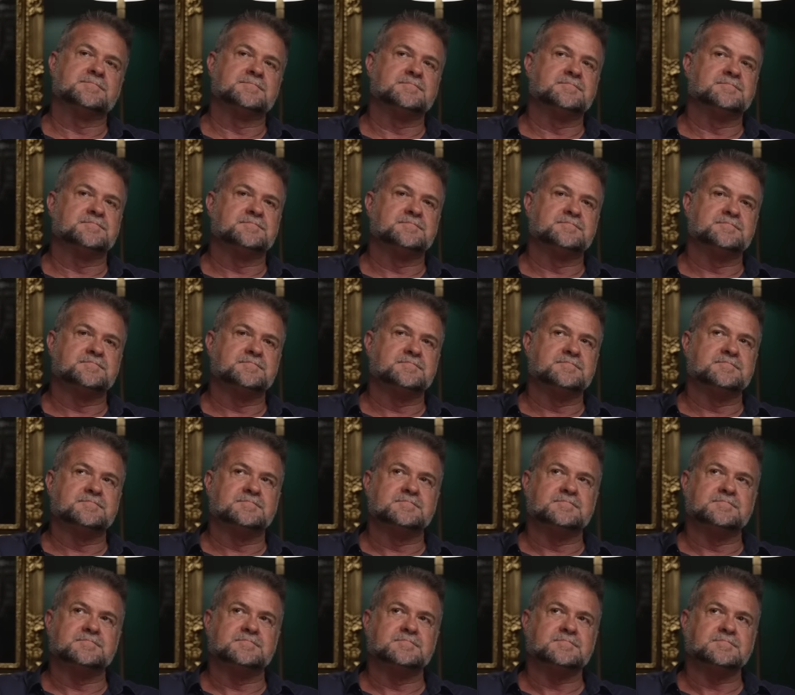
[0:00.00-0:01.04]

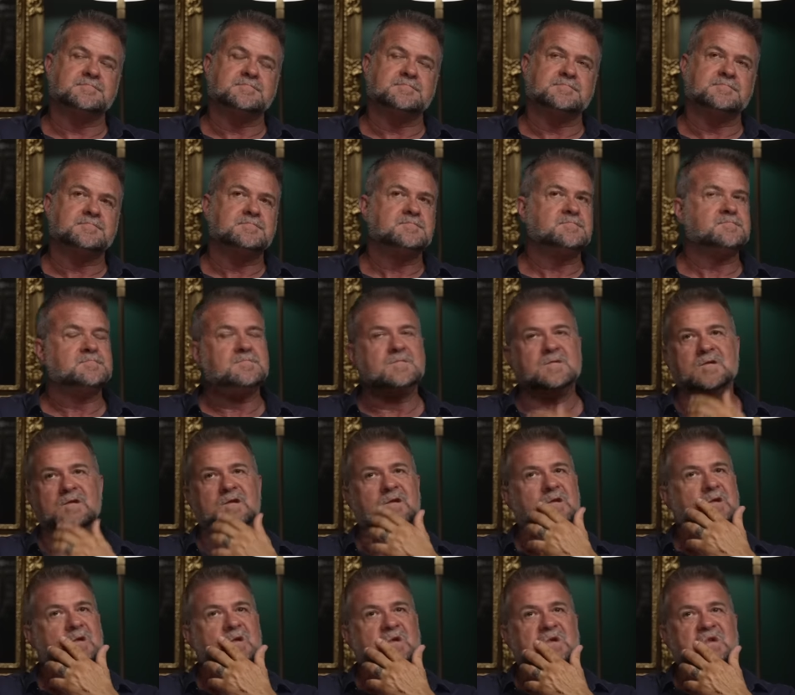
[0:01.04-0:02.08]

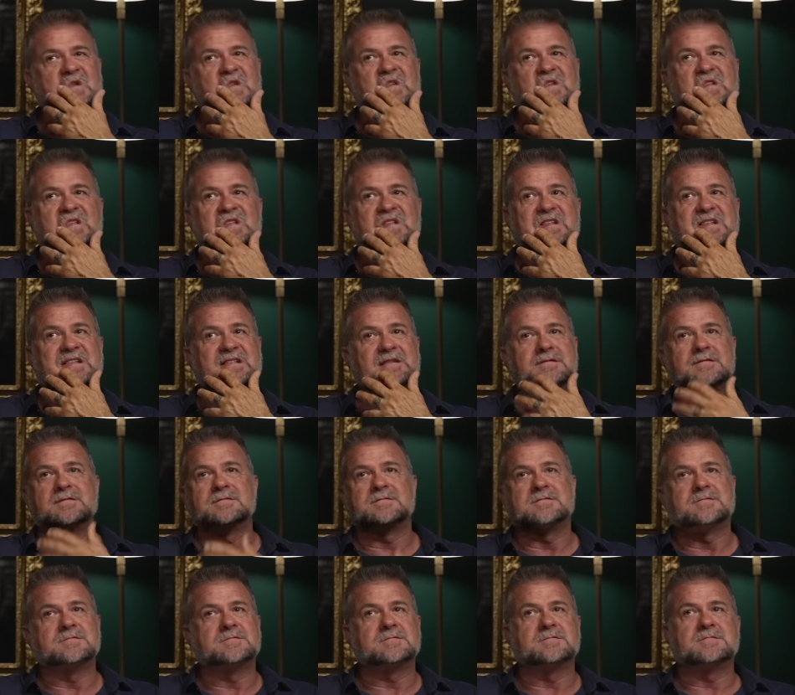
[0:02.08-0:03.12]

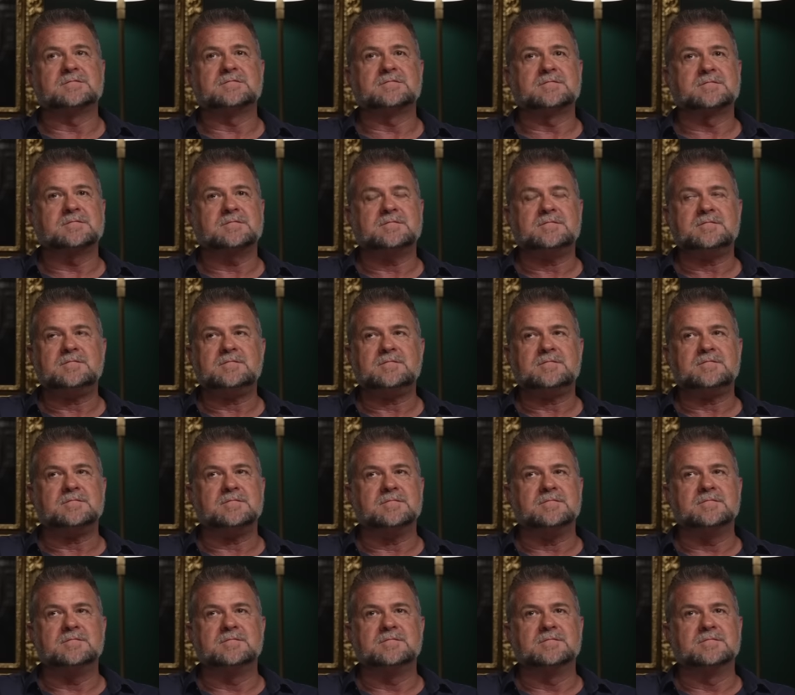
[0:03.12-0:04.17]

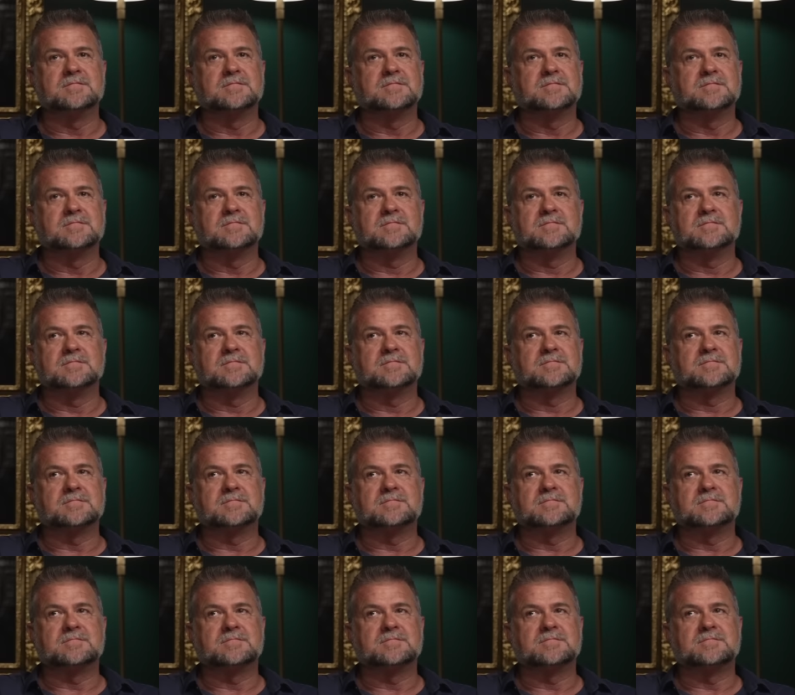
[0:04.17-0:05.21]

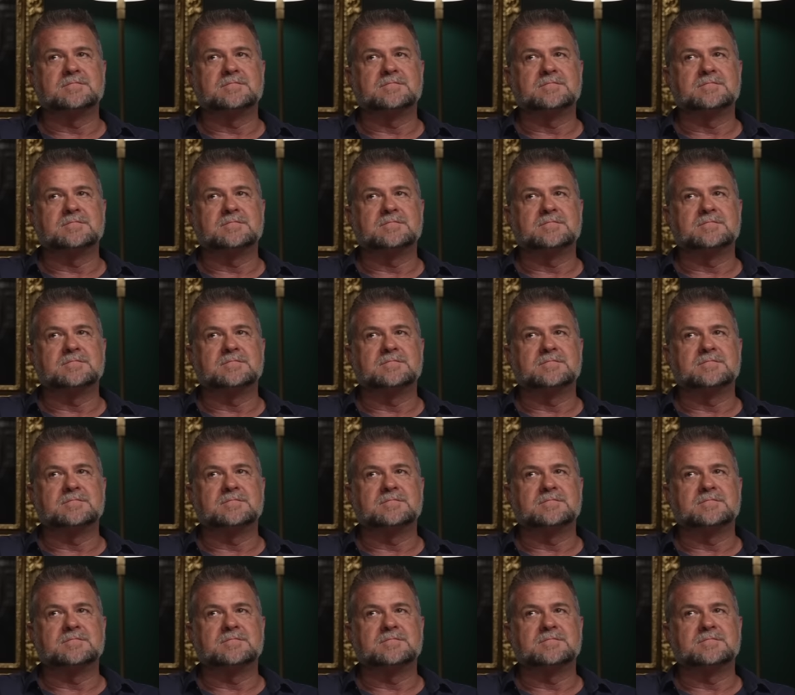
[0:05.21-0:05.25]
No one is speaking in this clip.